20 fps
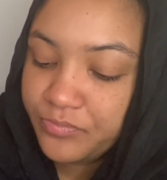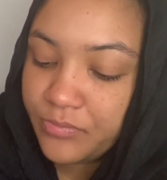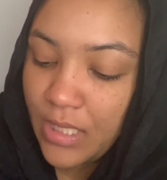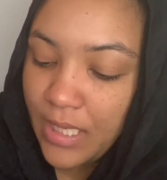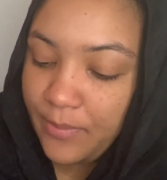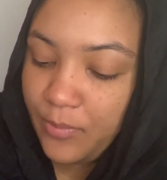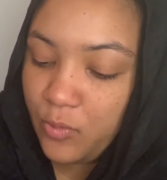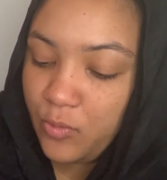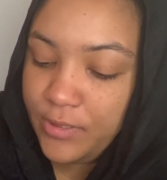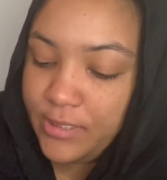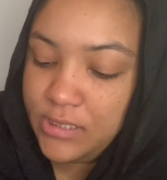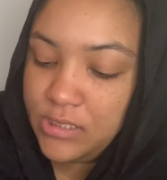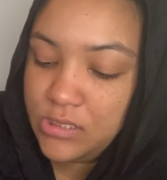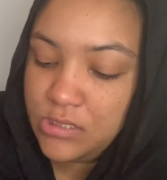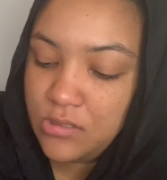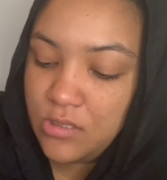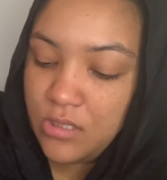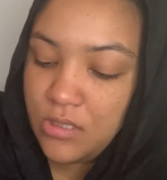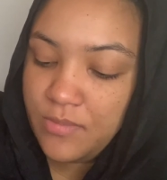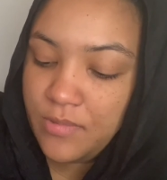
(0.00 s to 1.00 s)
I'm going to
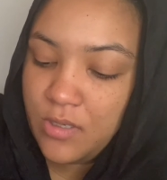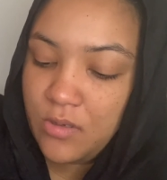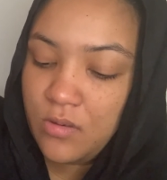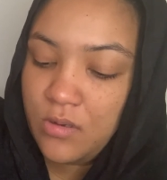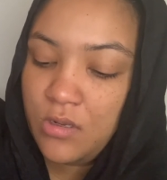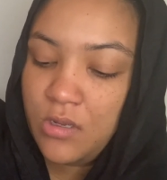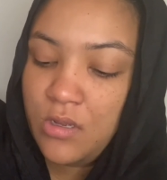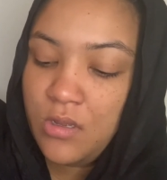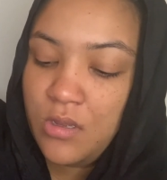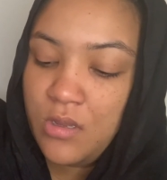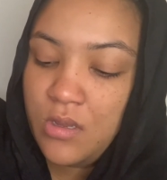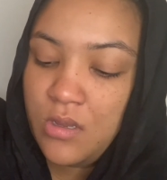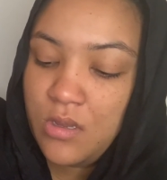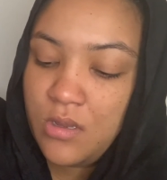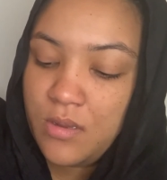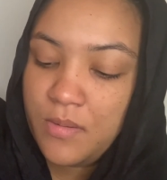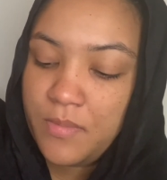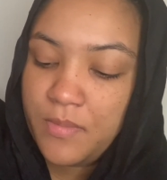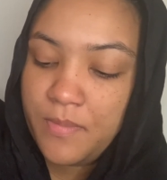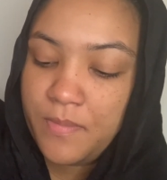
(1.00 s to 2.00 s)
talk about
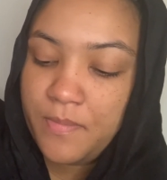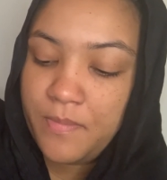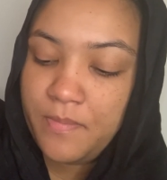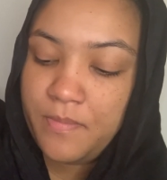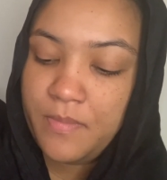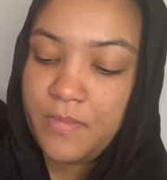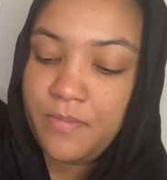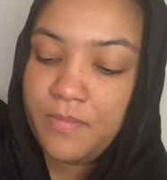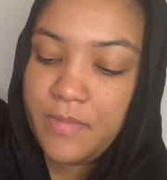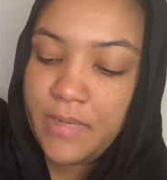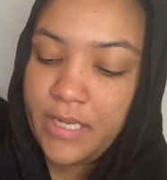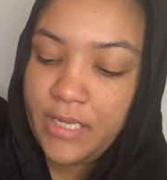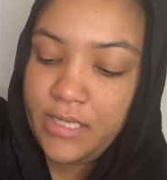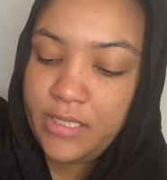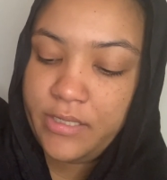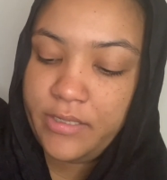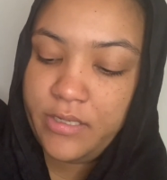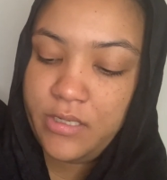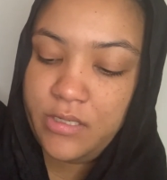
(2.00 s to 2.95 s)
my